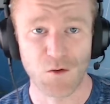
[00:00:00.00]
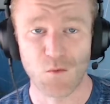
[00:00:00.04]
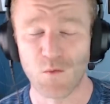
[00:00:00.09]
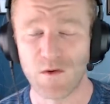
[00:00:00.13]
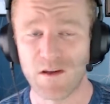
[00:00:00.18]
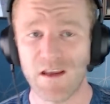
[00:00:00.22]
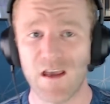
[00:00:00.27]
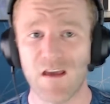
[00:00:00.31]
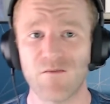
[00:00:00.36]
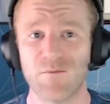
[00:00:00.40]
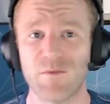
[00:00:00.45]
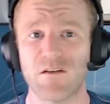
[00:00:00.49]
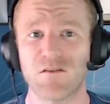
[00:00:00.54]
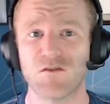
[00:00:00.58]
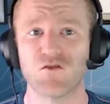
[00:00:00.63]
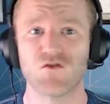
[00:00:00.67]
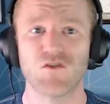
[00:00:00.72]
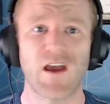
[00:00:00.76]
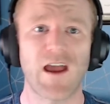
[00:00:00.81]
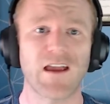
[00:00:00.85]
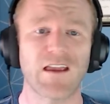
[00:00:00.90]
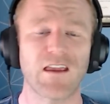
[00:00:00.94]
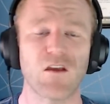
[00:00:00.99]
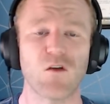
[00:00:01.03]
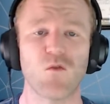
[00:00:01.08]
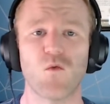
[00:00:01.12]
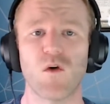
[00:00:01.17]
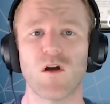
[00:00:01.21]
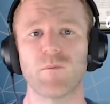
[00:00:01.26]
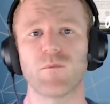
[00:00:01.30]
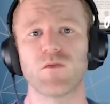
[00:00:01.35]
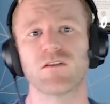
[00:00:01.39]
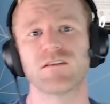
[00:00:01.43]
We have been tracking
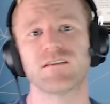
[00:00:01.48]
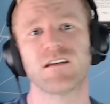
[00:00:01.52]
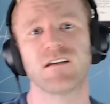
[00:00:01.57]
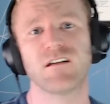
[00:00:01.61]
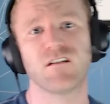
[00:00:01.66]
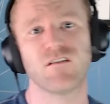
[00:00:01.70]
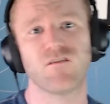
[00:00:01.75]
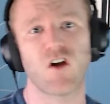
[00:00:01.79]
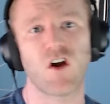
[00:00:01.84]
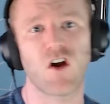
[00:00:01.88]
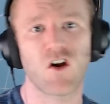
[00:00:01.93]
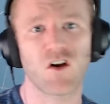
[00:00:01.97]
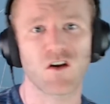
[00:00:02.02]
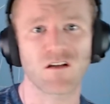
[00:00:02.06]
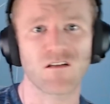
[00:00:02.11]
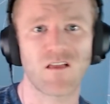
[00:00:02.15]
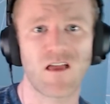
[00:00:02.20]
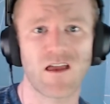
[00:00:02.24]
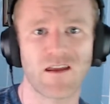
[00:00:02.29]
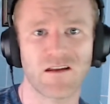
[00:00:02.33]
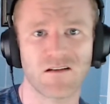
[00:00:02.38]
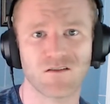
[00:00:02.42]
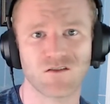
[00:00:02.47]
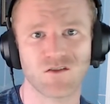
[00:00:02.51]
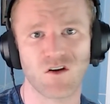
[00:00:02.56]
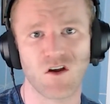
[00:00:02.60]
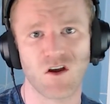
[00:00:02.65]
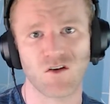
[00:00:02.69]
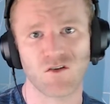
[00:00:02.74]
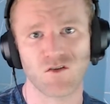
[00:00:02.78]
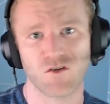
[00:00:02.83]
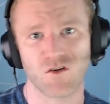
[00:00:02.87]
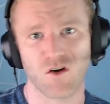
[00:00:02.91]
what percent of our clients
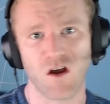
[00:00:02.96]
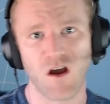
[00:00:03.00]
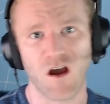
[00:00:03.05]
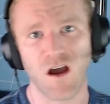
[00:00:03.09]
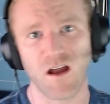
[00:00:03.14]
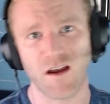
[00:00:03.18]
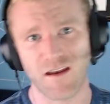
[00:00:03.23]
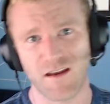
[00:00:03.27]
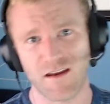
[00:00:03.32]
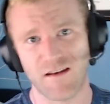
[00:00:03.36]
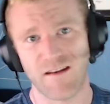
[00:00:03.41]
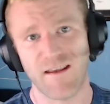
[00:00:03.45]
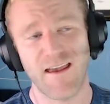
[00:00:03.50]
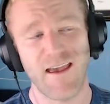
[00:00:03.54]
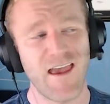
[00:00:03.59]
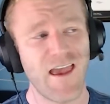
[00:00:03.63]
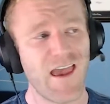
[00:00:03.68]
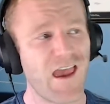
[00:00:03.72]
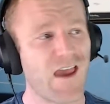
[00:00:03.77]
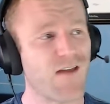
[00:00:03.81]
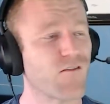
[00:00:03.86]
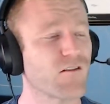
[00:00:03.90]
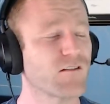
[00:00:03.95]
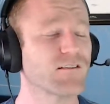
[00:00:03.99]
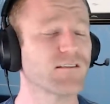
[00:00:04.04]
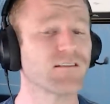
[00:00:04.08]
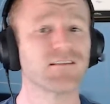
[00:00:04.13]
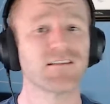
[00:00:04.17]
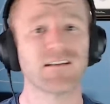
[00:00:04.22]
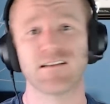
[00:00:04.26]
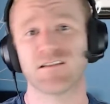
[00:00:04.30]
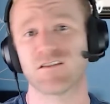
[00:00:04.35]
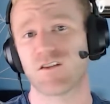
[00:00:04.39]
are under audit ever
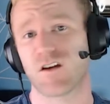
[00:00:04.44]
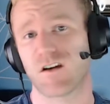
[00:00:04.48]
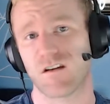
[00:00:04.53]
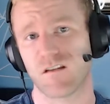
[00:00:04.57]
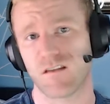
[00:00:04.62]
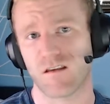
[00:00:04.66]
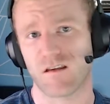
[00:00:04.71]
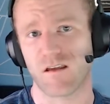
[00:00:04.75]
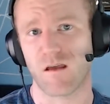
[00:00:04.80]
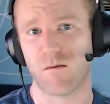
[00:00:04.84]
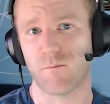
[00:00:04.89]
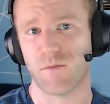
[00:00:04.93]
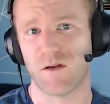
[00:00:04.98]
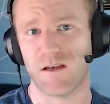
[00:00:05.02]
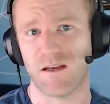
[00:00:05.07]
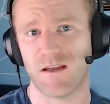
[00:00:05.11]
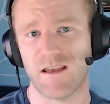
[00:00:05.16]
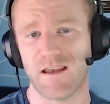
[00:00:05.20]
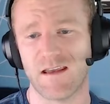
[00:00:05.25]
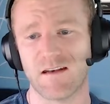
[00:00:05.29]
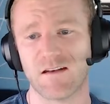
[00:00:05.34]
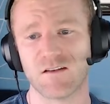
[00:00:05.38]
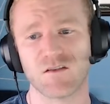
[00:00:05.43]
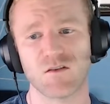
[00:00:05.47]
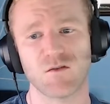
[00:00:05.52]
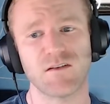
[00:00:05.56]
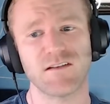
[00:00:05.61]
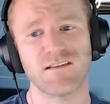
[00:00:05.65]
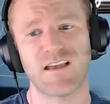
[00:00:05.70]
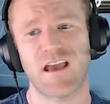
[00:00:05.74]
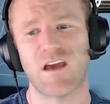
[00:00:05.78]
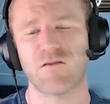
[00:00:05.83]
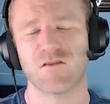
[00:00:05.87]
since I started the company, and it's
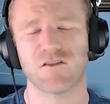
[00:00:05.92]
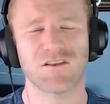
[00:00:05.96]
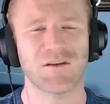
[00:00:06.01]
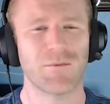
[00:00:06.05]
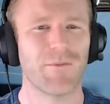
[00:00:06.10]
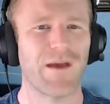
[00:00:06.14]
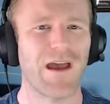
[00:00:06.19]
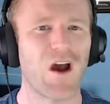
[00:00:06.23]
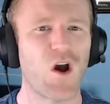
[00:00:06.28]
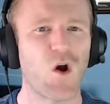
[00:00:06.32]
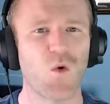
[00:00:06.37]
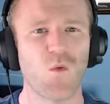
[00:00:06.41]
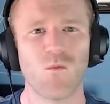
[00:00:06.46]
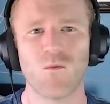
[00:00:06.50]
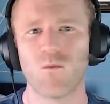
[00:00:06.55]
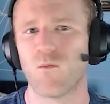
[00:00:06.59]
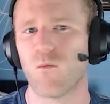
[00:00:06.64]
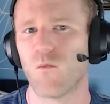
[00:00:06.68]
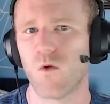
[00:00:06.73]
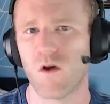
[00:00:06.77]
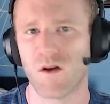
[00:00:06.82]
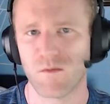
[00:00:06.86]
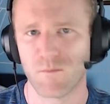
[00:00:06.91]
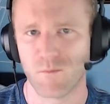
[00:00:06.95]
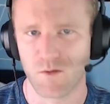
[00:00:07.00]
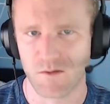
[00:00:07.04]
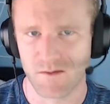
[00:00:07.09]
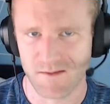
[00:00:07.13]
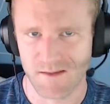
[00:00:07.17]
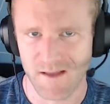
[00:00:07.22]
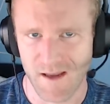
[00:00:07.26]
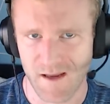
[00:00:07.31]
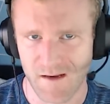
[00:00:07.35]
always averaged about
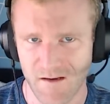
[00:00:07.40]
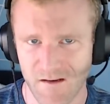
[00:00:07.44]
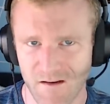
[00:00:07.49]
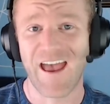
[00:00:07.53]
1%.